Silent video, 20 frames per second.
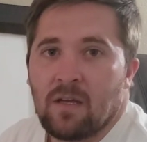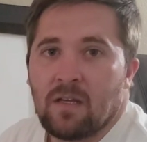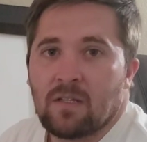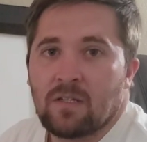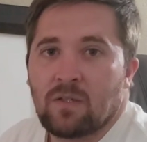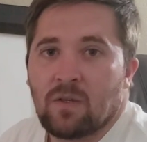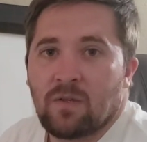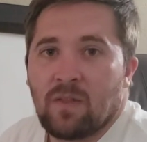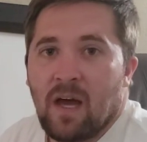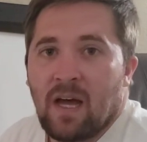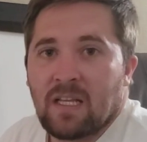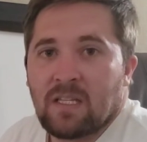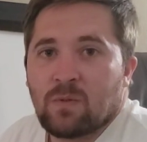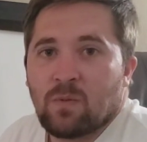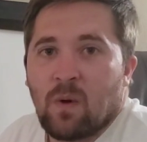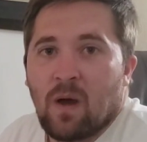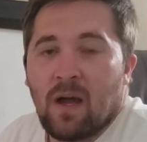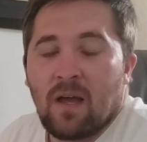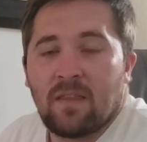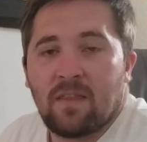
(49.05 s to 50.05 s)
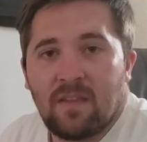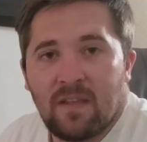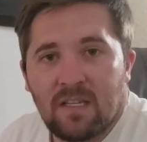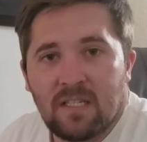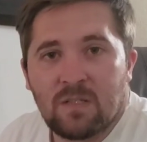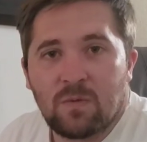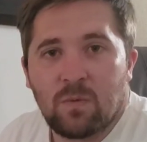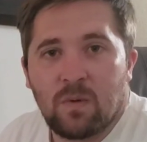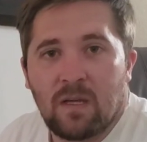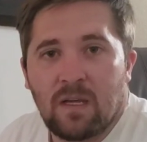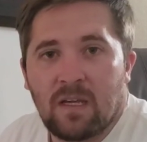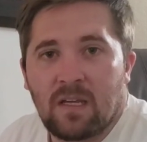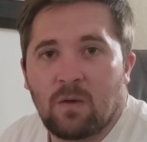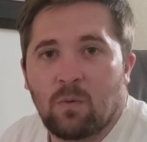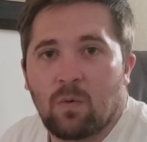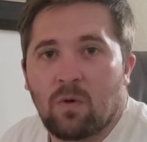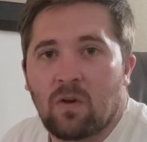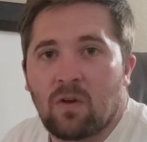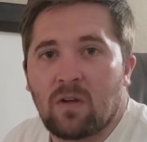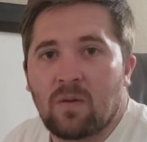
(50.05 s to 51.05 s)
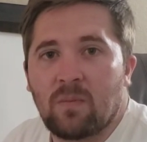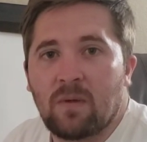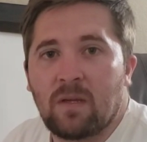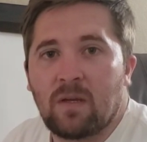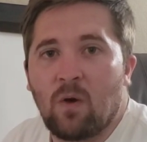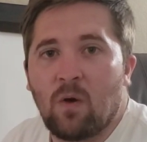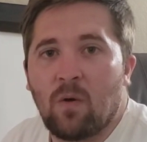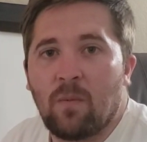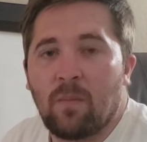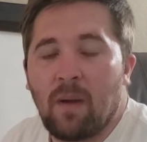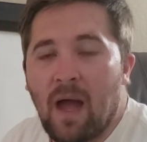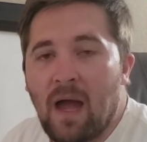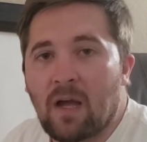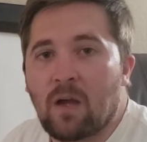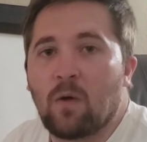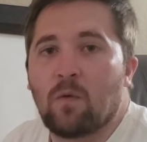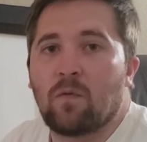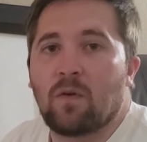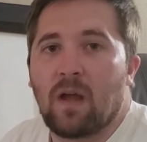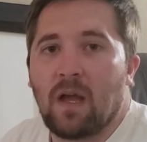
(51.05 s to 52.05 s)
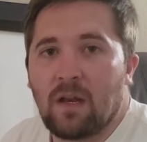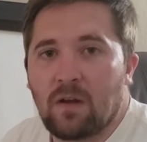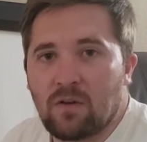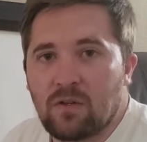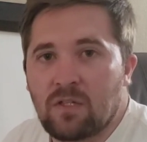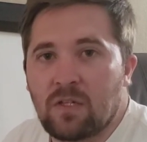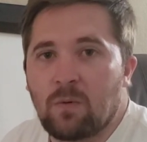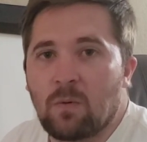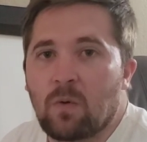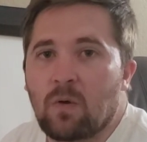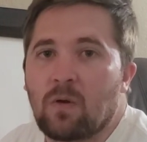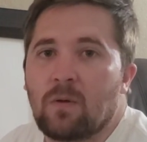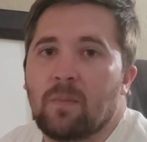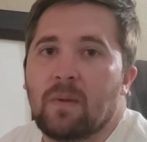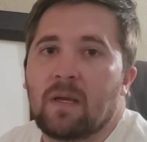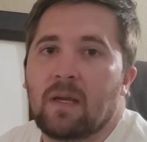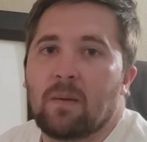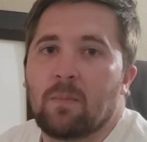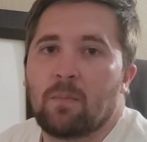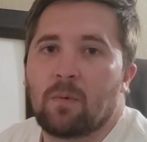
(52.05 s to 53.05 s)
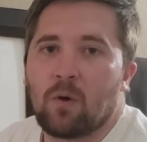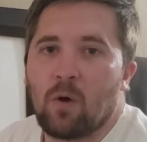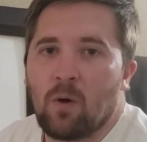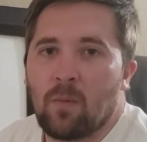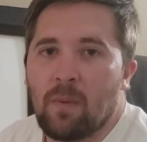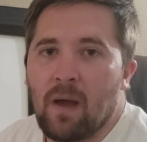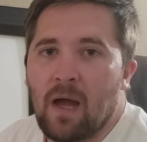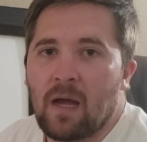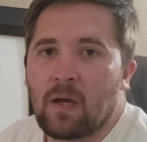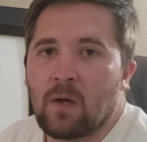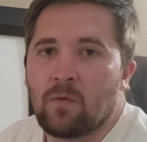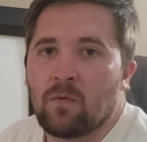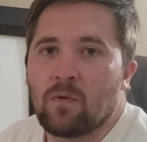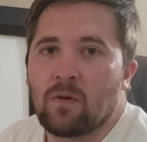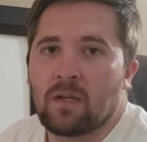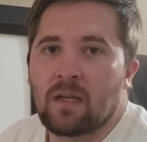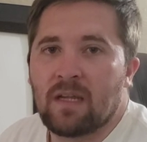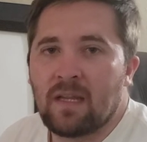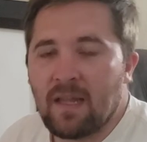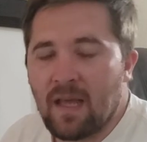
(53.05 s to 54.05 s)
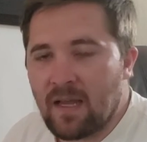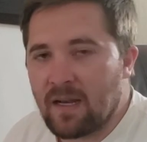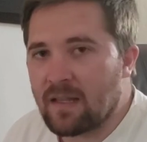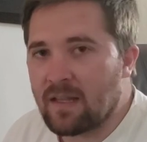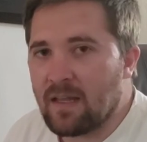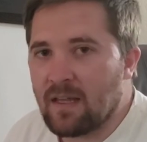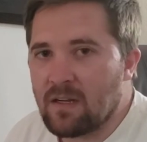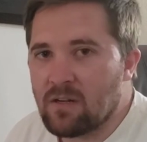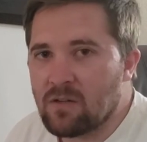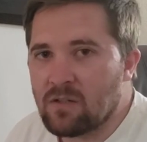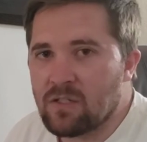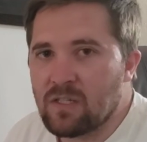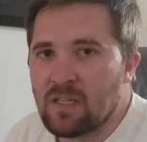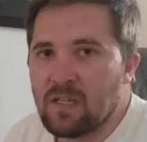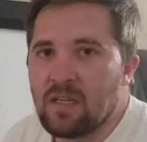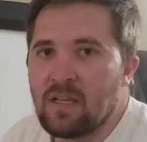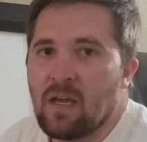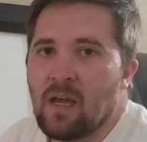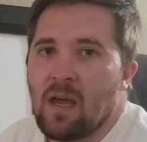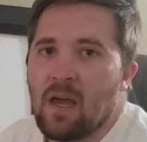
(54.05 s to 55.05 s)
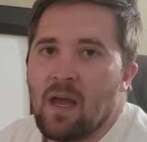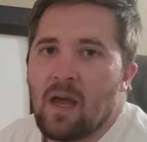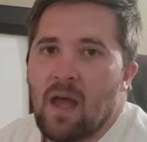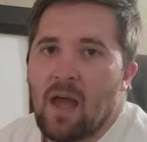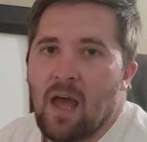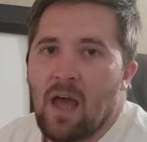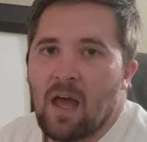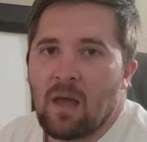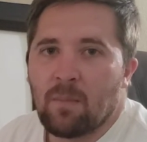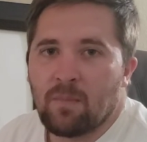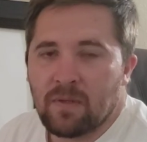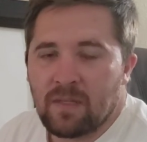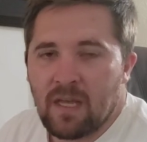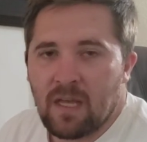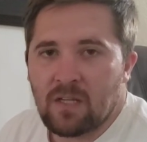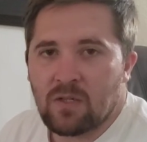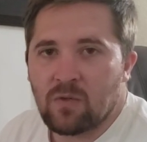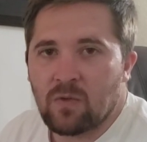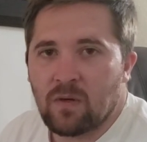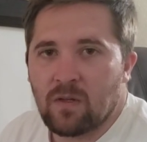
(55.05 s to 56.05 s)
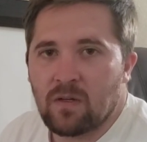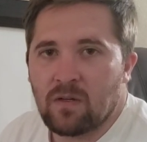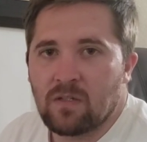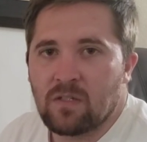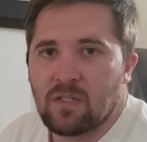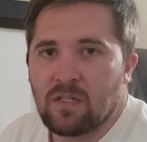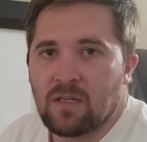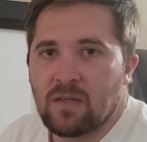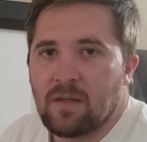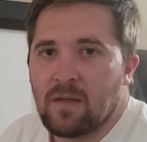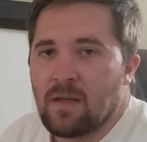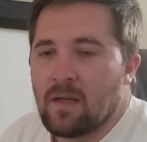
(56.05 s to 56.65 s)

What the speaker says: So that's why this week we're going to be going back over energy. We're going to be going back over kinetic energy and potential energy.